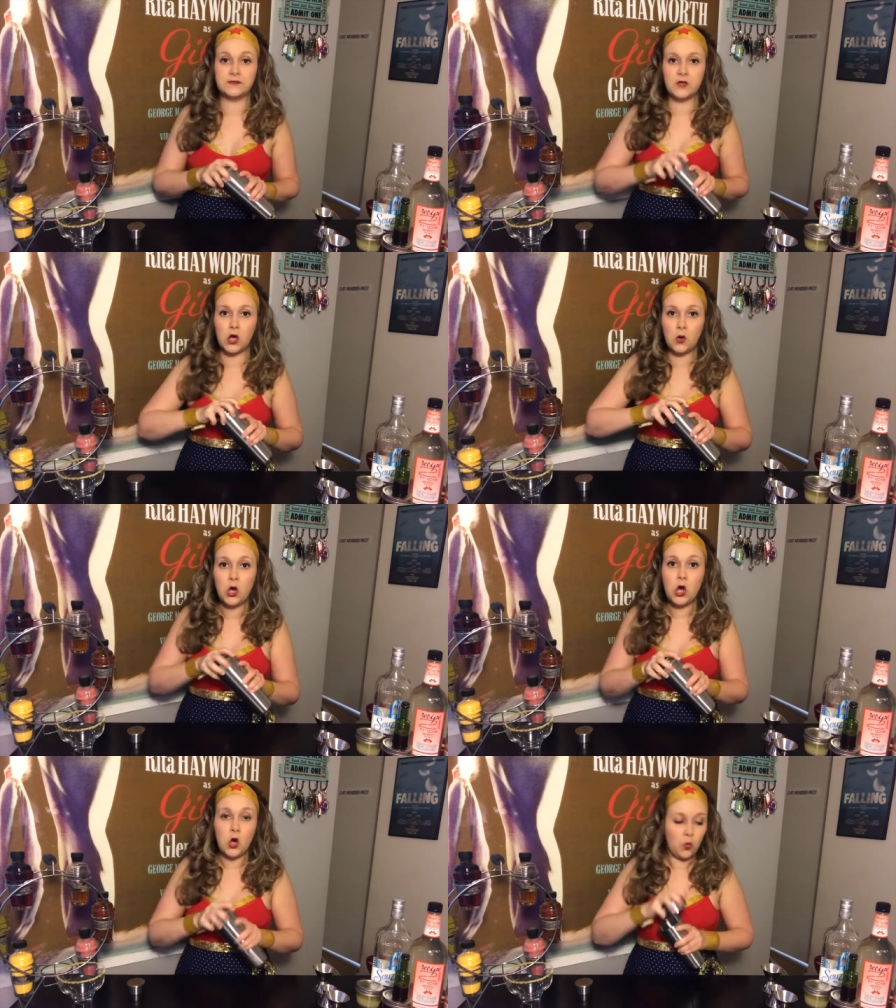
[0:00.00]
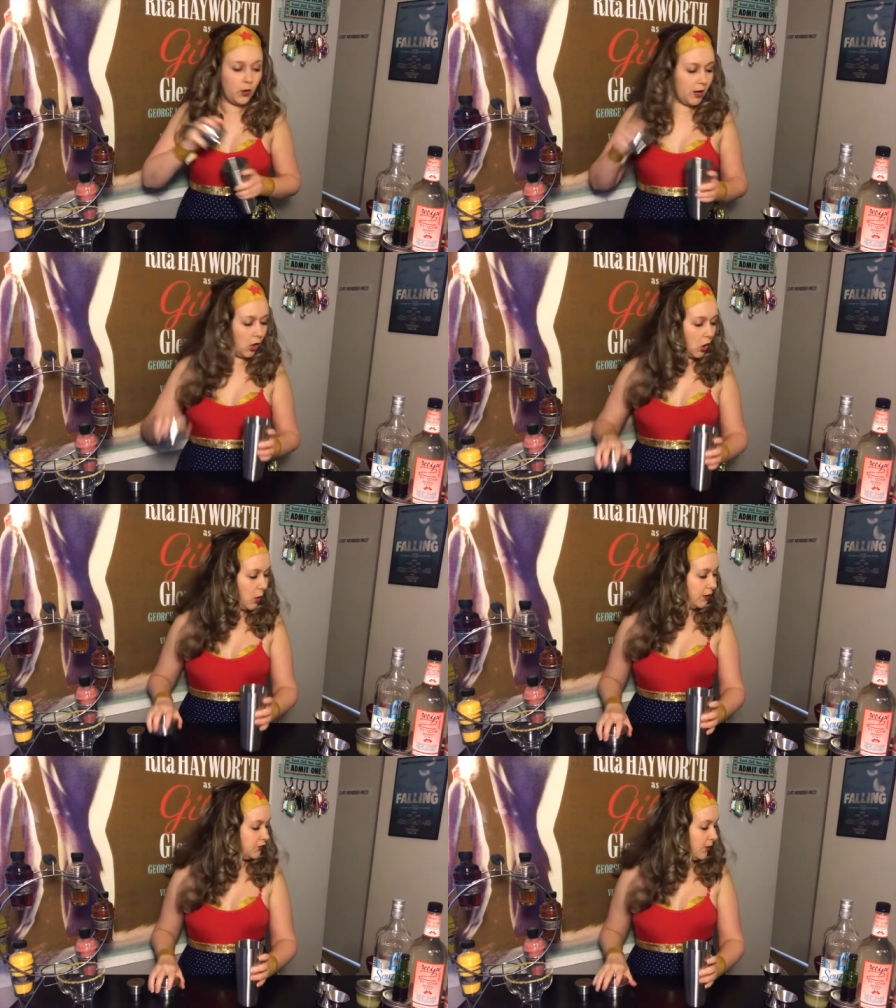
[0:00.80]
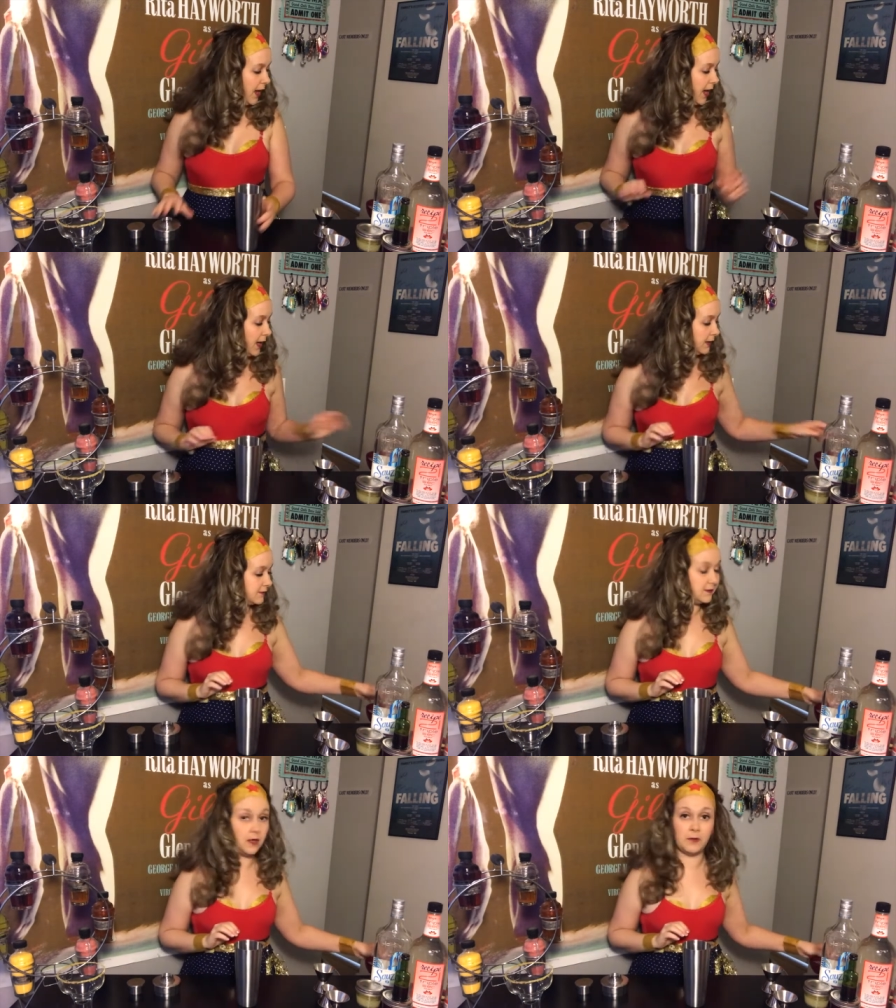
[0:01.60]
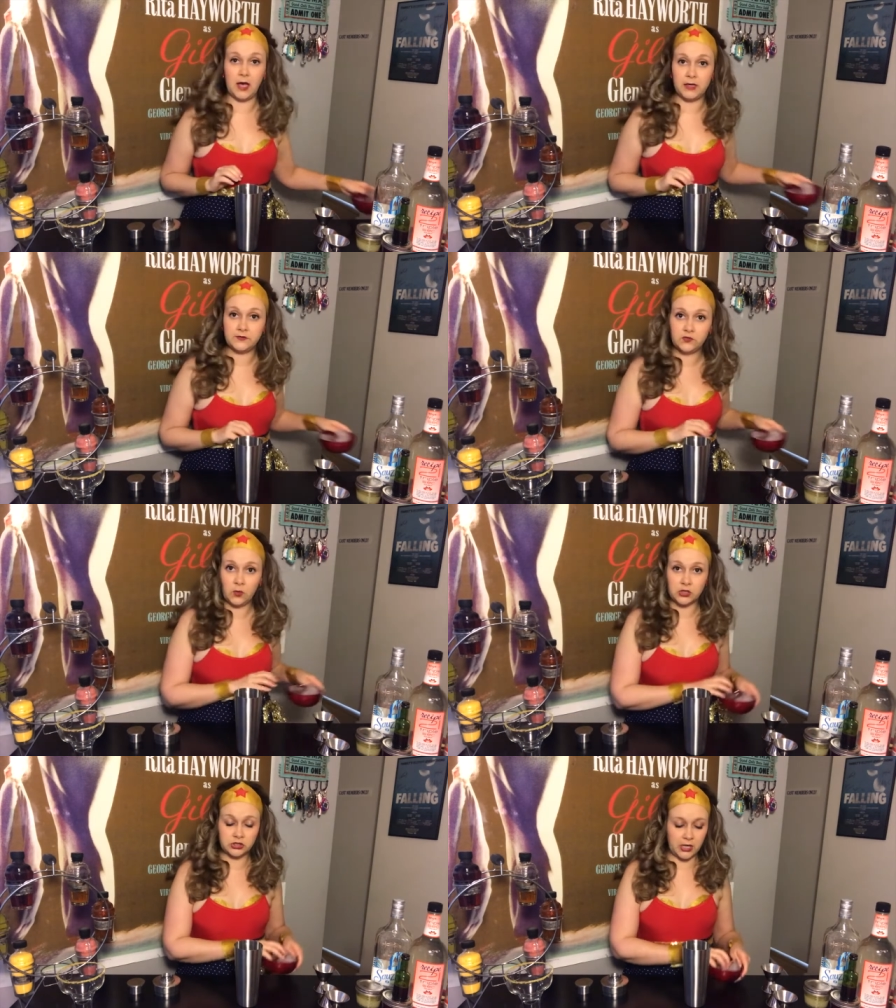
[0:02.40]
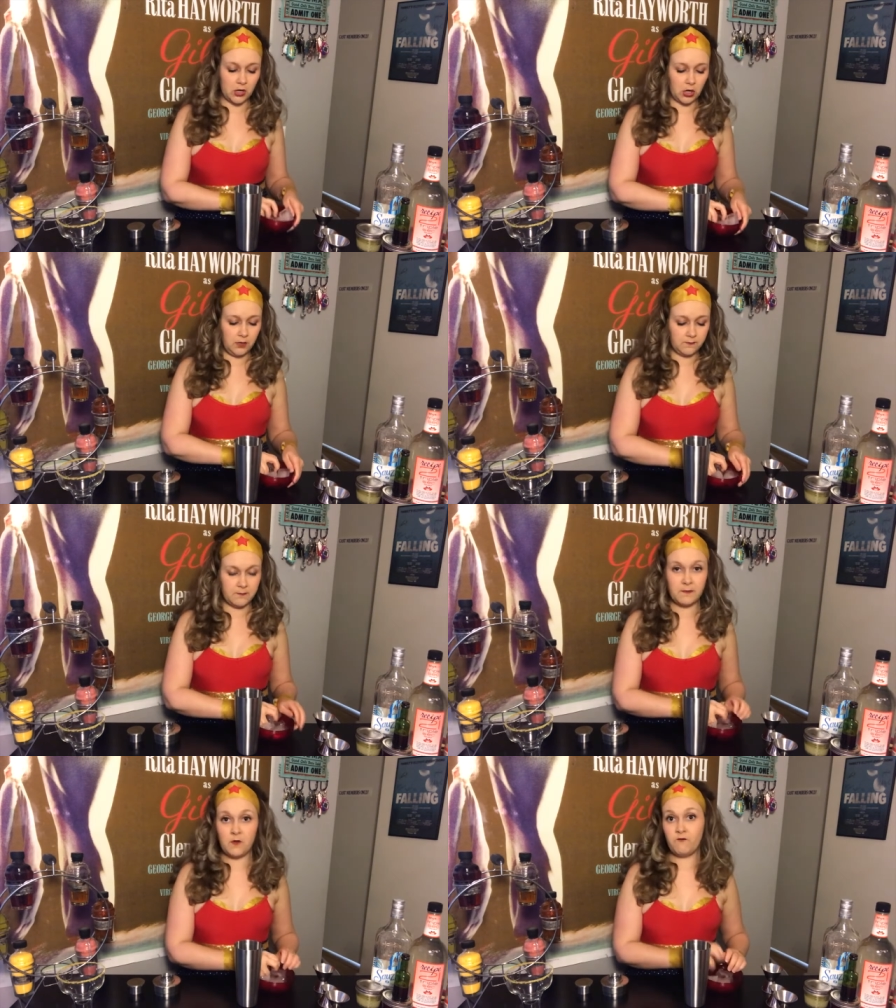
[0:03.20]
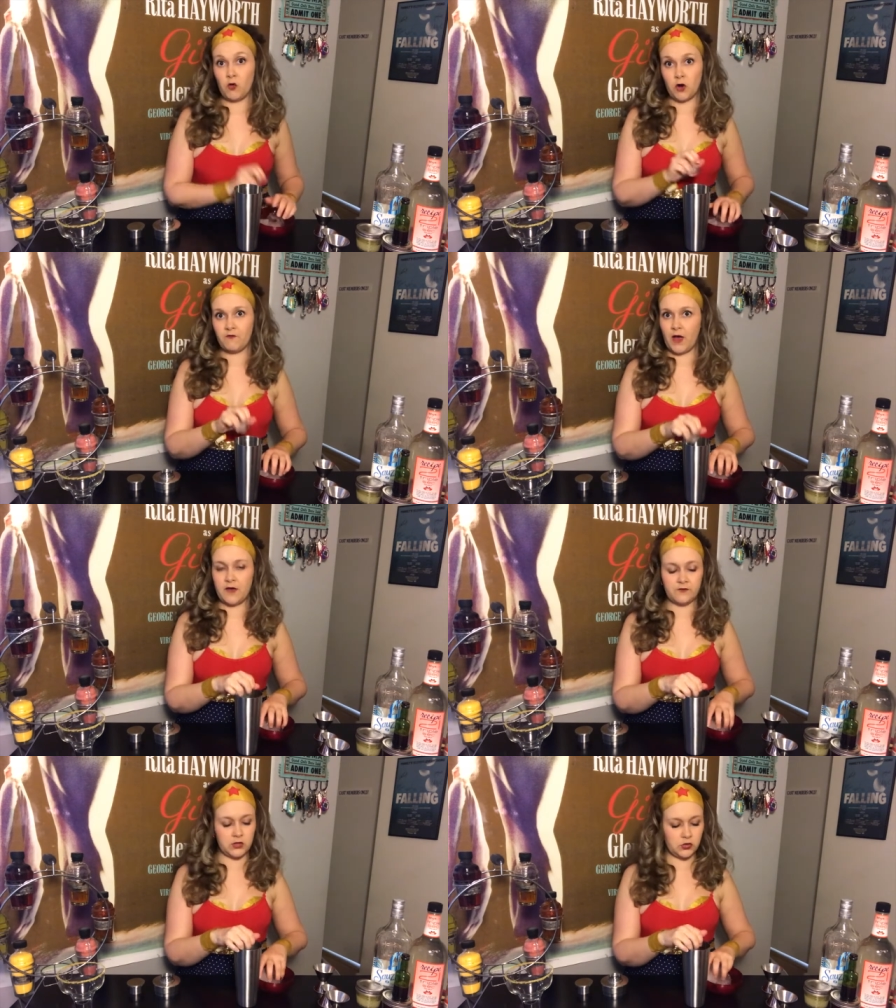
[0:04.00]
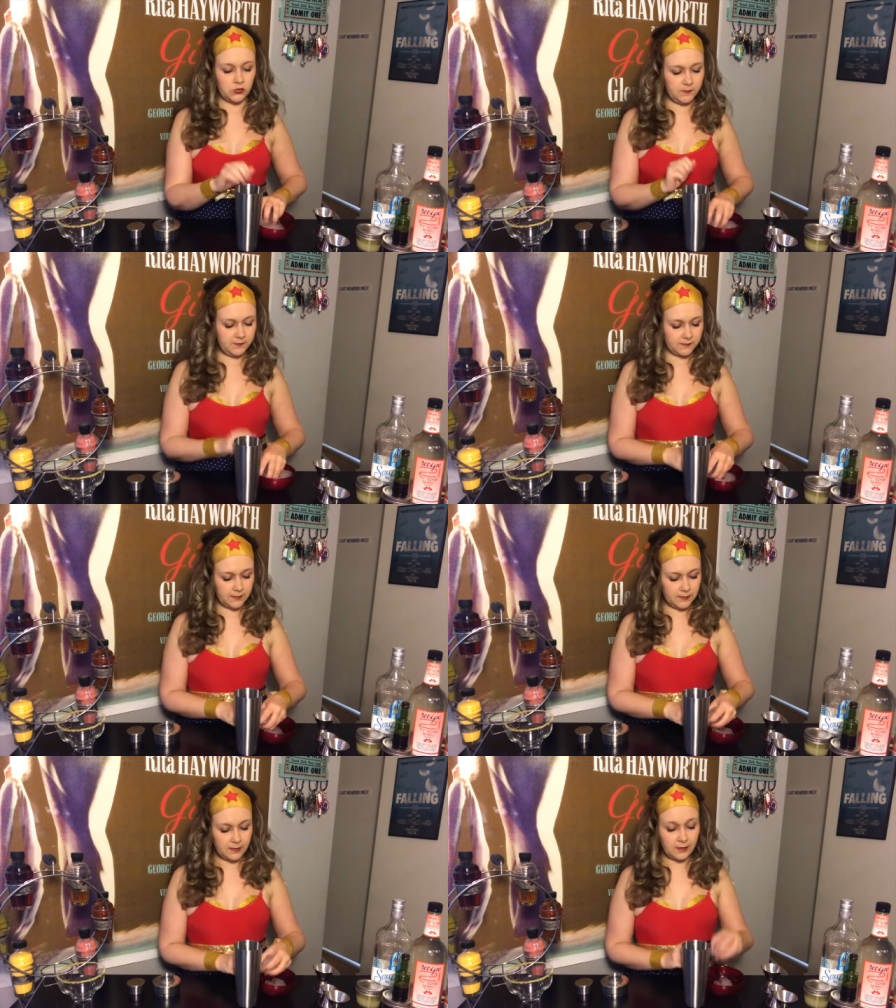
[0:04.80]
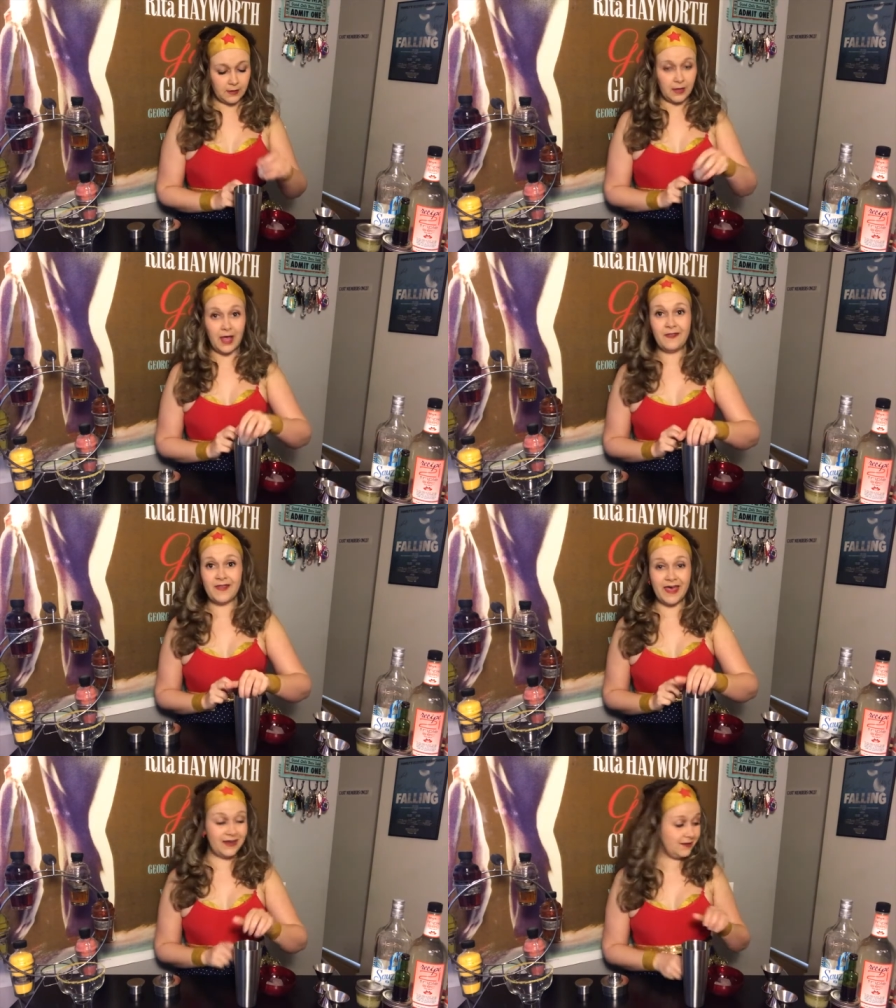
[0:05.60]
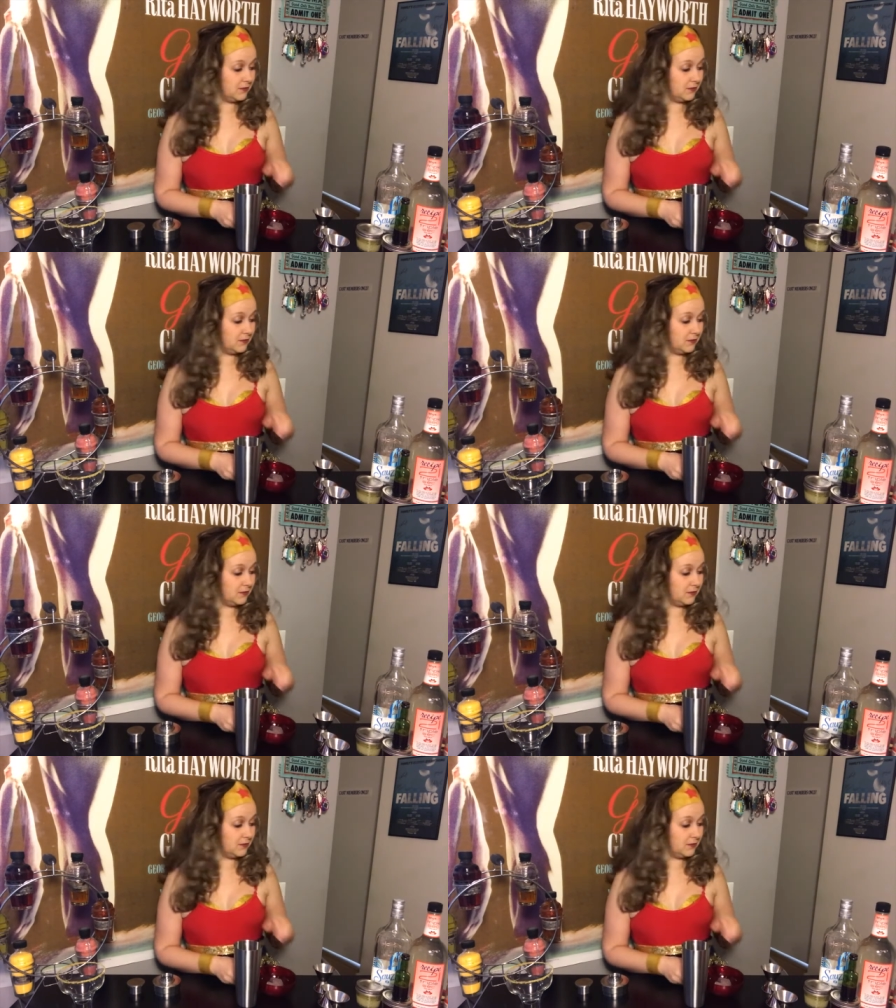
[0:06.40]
So we are going to add some ice to our shaker, four or five cubes, and then